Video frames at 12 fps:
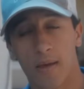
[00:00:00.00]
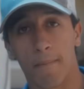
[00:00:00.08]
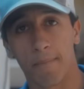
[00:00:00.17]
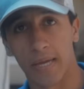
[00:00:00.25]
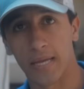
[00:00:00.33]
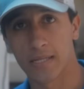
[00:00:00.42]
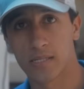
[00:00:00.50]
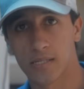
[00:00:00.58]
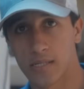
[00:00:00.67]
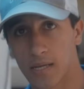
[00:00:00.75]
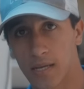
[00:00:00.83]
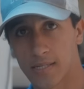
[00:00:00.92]

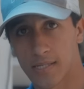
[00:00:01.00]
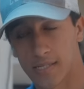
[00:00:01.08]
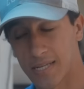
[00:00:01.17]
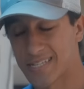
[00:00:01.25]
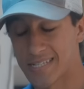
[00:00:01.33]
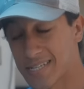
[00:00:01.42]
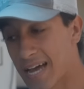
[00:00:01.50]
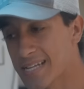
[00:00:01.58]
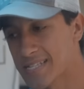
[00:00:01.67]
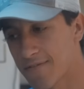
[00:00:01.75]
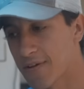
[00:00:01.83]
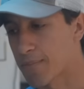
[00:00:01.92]
means it's a
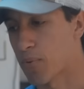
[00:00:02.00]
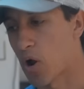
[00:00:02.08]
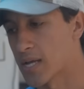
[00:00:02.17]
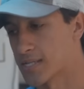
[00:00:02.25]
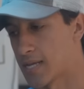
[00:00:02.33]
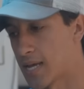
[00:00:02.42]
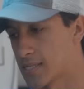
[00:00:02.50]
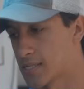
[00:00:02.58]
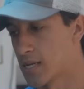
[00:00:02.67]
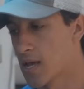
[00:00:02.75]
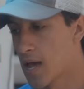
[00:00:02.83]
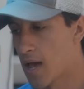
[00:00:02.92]
scientific
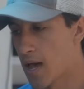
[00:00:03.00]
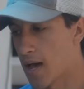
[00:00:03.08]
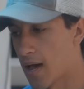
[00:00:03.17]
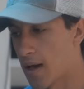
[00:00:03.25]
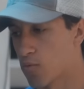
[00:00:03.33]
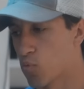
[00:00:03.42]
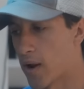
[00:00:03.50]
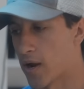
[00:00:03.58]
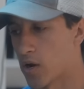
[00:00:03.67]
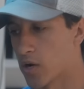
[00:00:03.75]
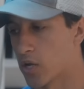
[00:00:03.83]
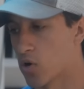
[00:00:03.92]
process
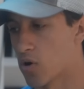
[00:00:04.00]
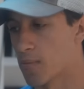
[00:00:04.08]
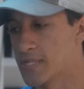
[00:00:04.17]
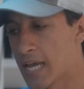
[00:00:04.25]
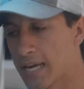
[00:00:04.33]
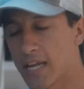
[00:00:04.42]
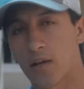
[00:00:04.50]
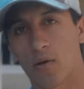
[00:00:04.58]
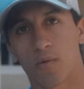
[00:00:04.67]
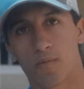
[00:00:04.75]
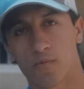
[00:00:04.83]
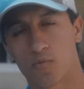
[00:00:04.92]
where you're obtaining
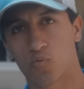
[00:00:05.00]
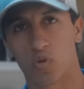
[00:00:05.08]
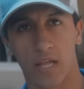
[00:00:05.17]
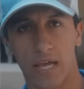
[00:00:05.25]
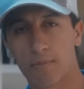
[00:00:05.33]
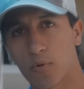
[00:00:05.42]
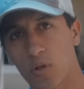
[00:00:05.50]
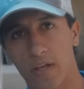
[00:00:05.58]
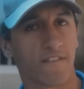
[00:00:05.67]
relatable